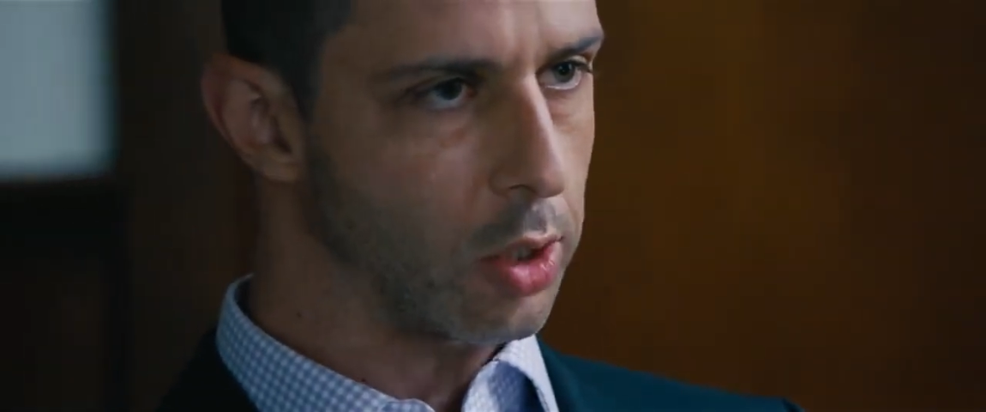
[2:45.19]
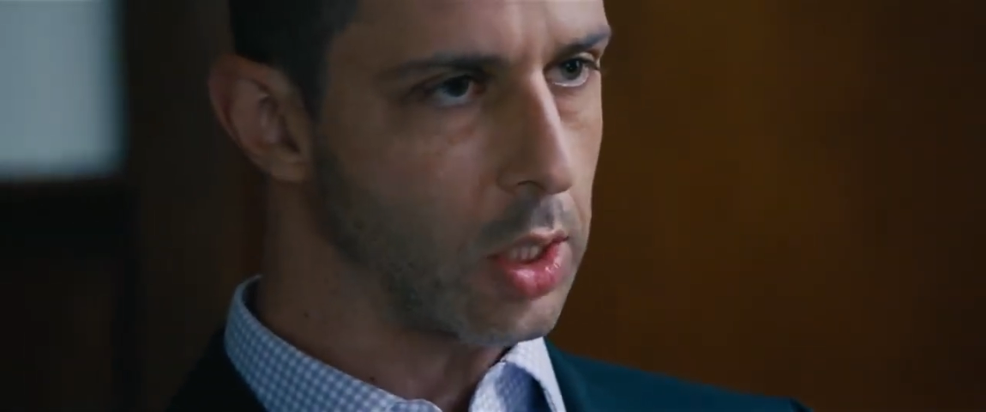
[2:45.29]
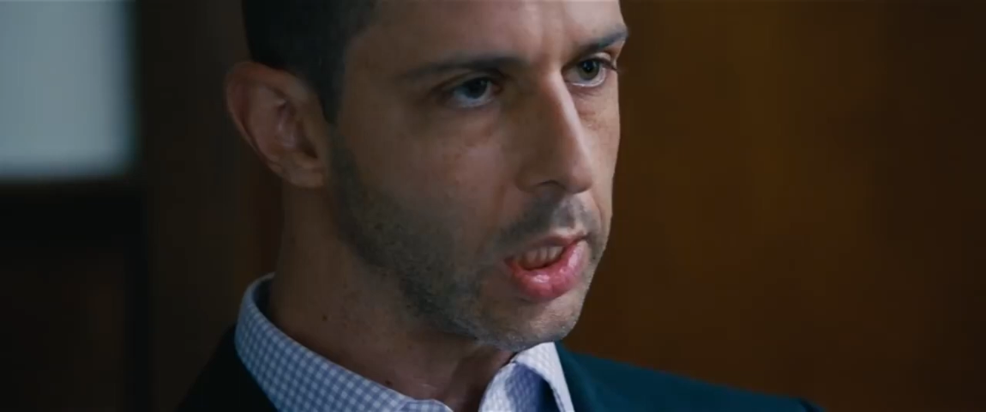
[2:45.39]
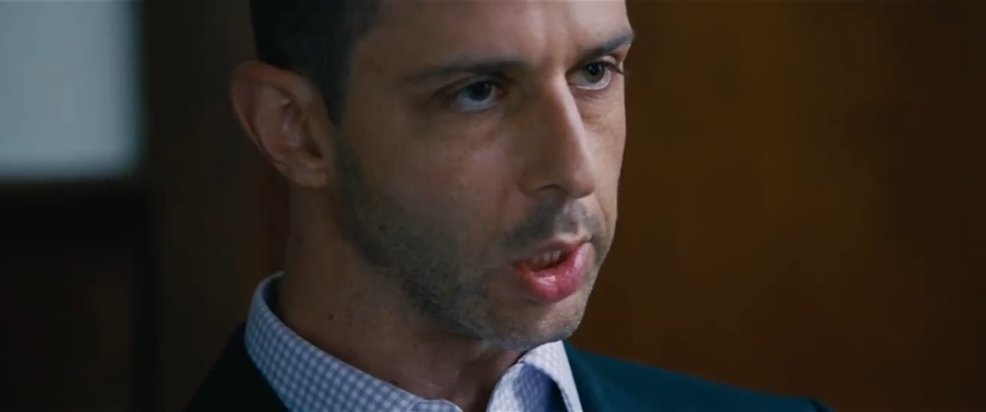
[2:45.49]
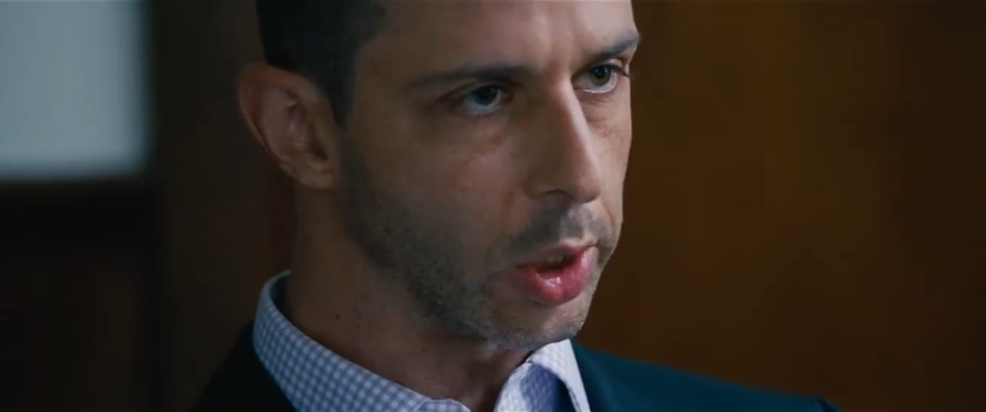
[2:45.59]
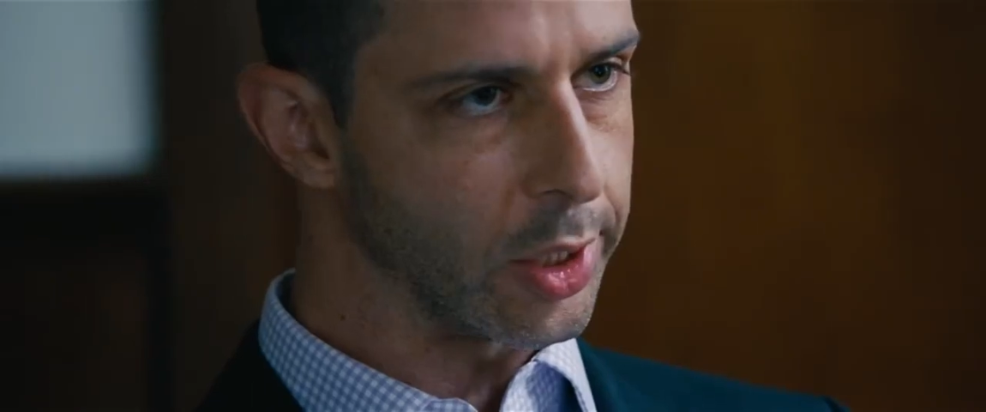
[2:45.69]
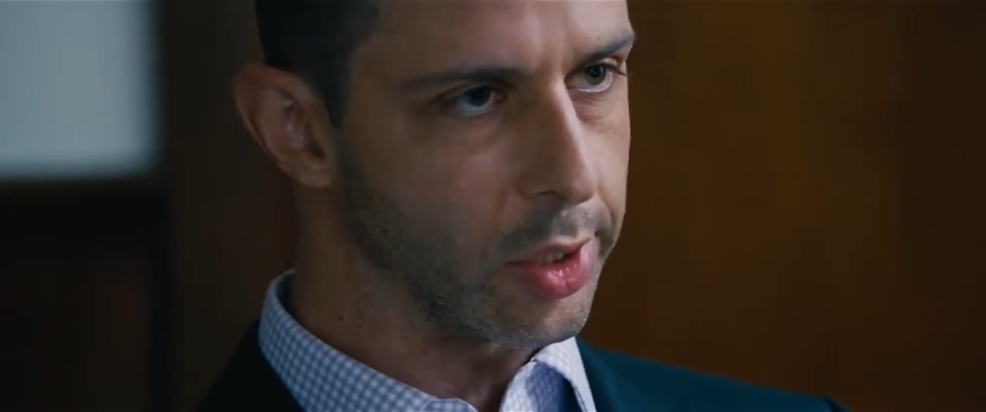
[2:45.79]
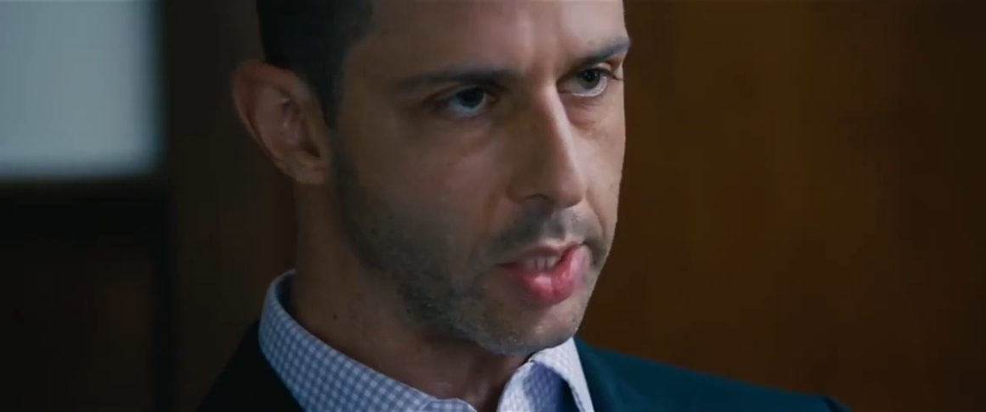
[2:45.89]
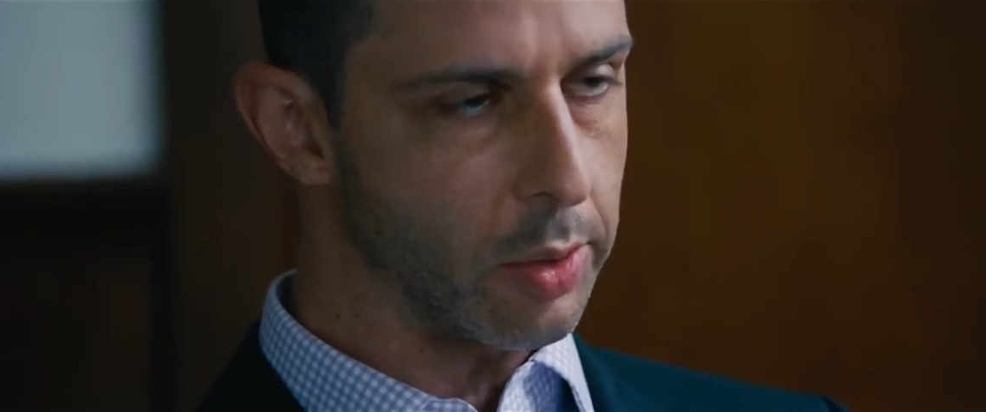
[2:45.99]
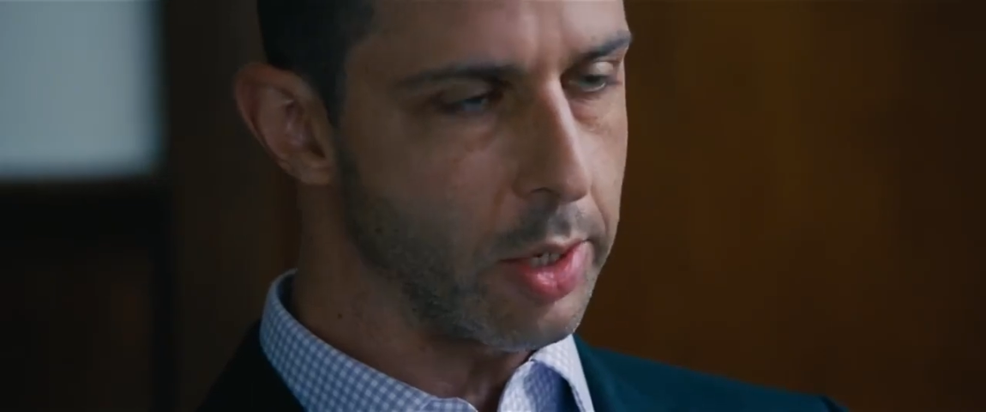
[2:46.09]
are clearly
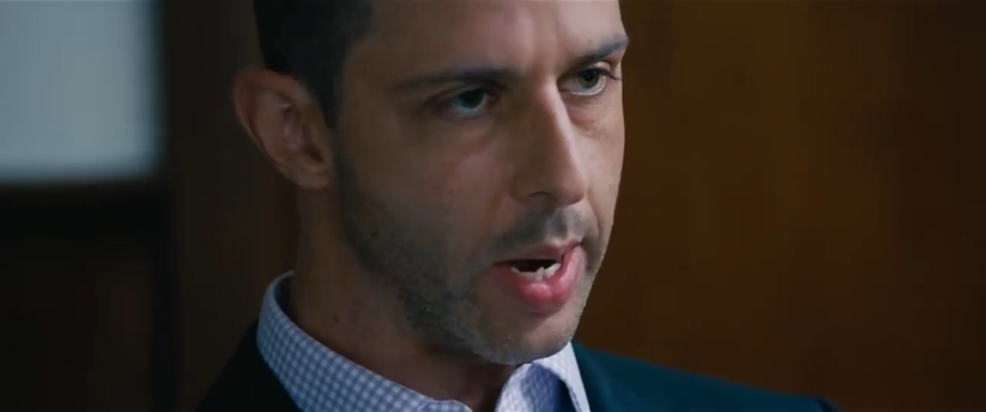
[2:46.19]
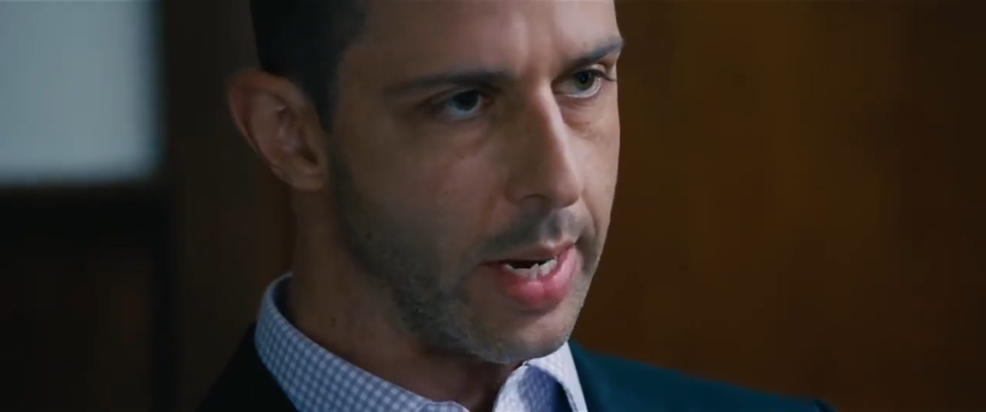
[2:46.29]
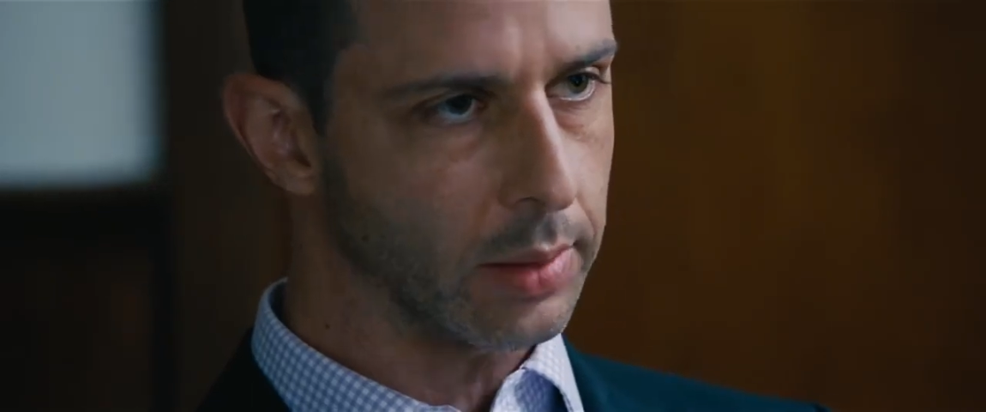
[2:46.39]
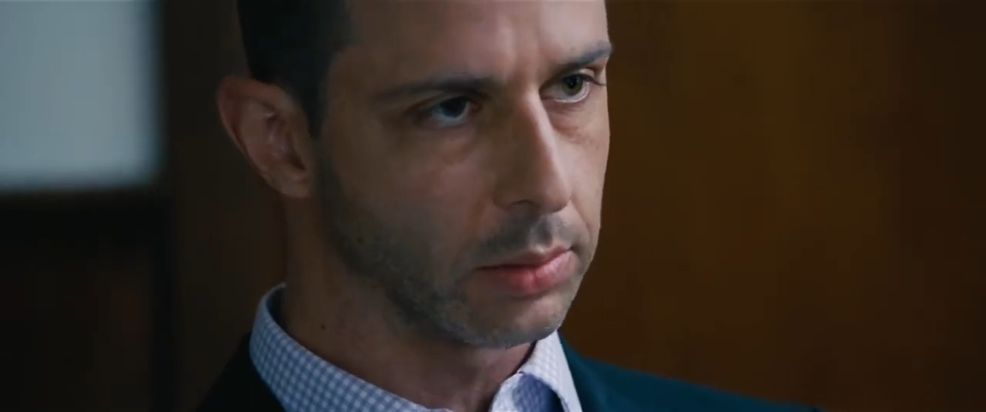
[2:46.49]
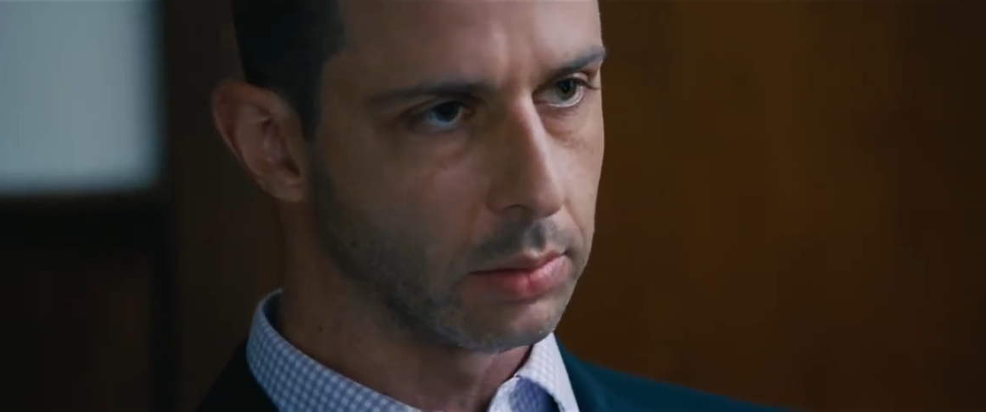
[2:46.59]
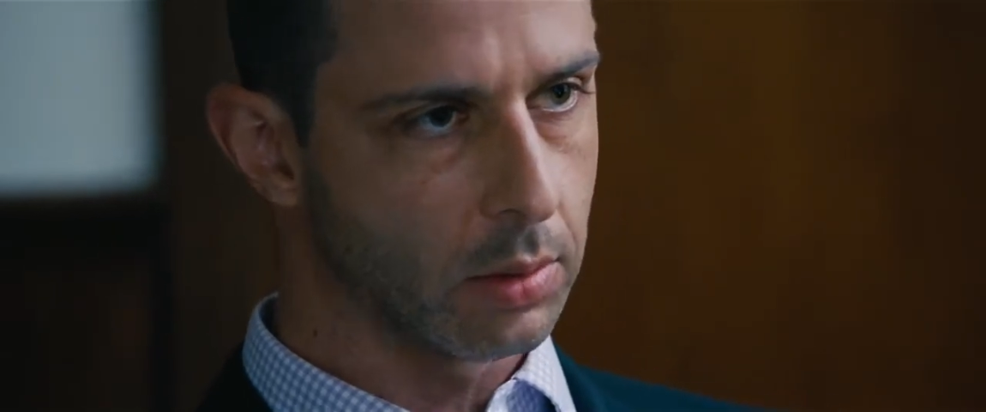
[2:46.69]
deteriorating.